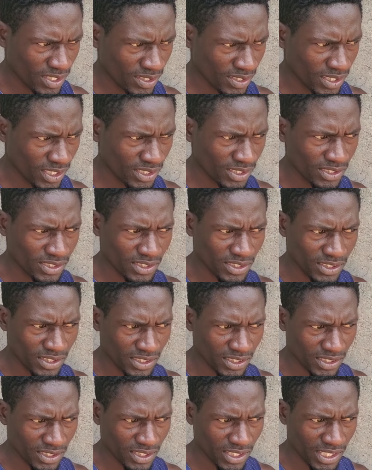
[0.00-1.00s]
that is
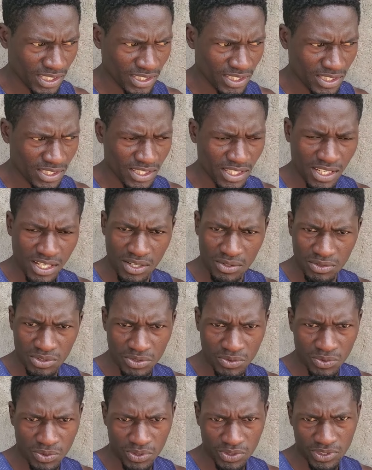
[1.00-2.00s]
how it
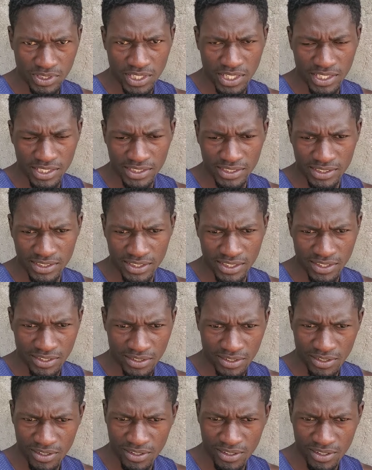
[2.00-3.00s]
was, guys. You
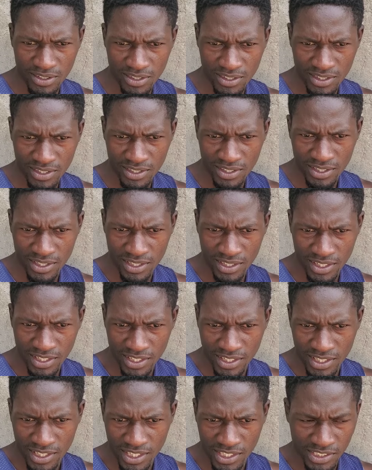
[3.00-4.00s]
know,
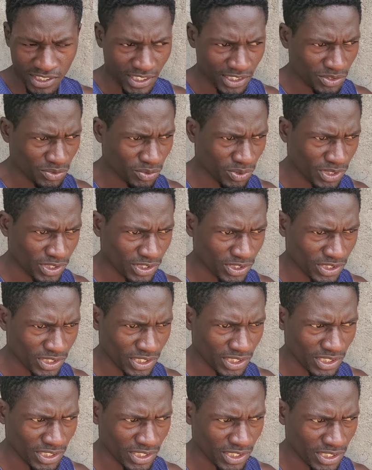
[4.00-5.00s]
I just
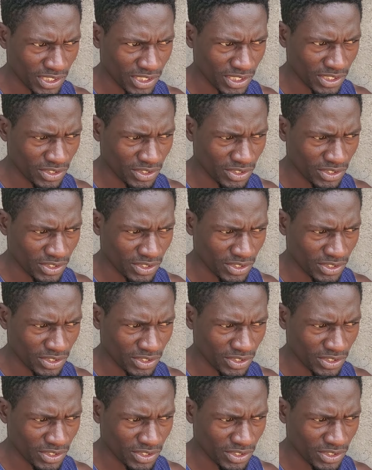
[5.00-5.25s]
wanted